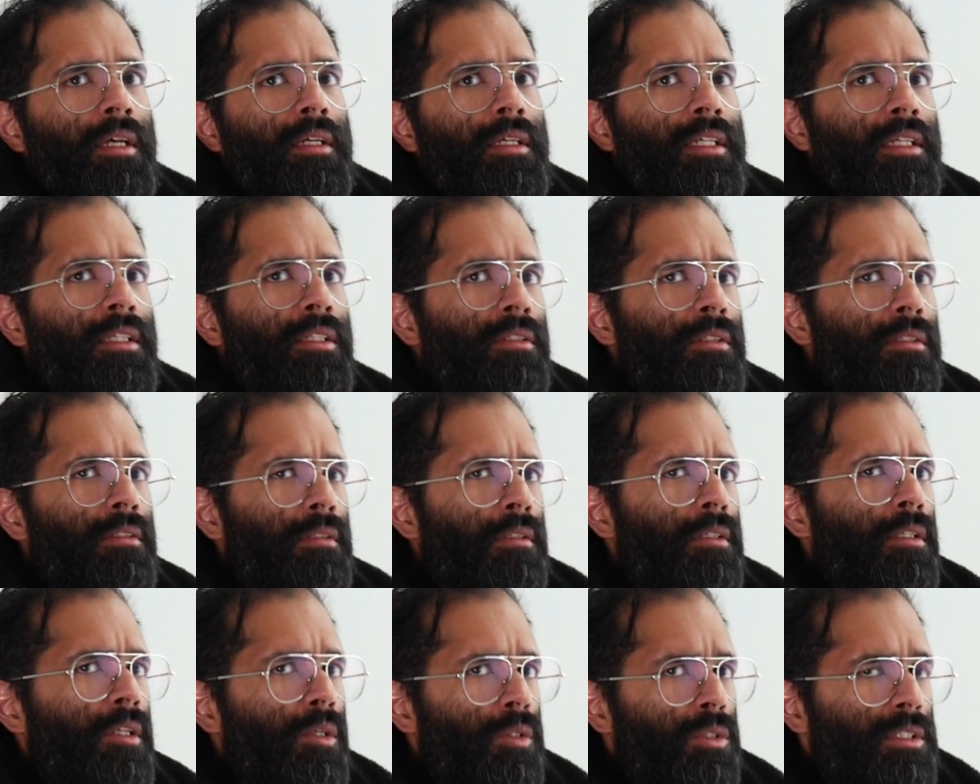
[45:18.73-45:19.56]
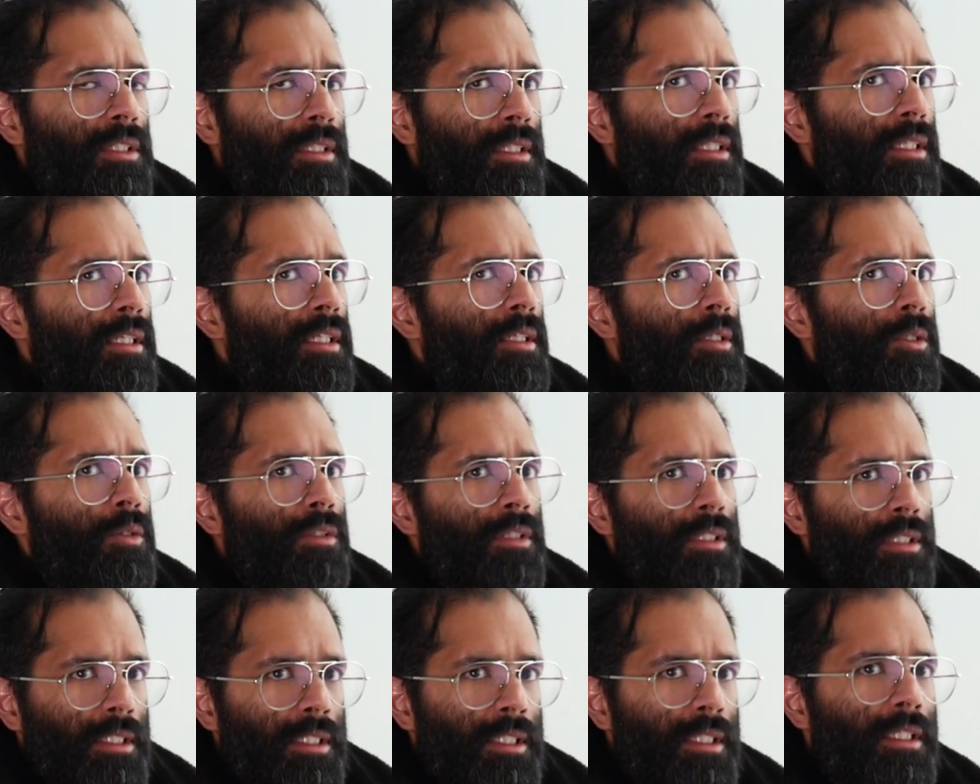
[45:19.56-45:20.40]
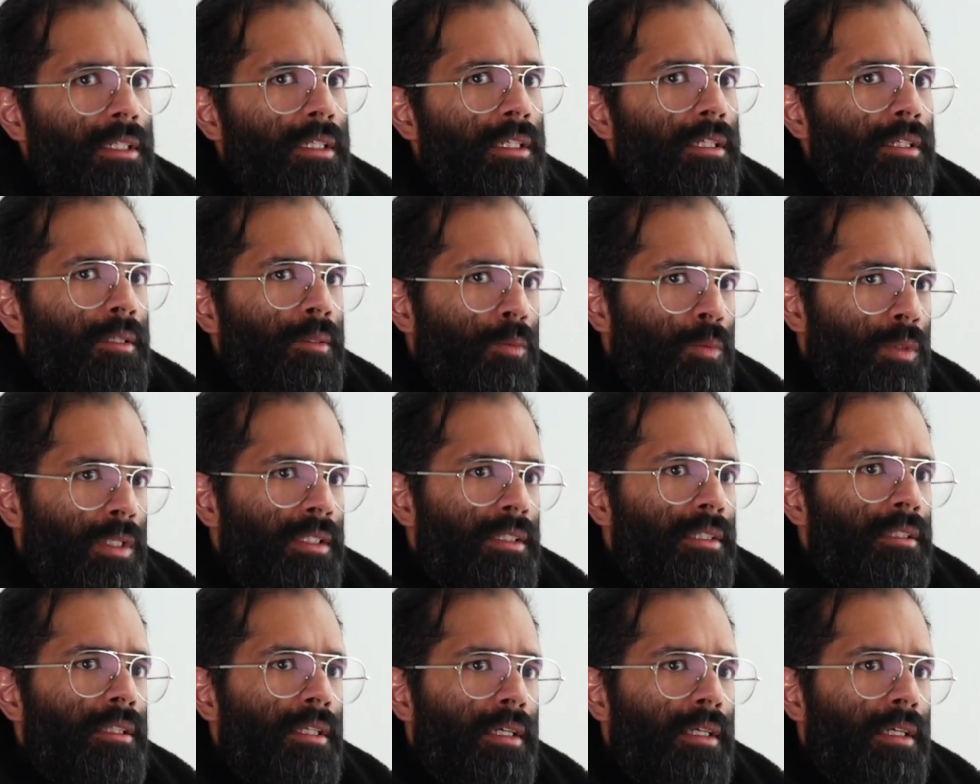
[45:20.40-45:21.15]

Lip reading: either close to the clinic or in the clinic with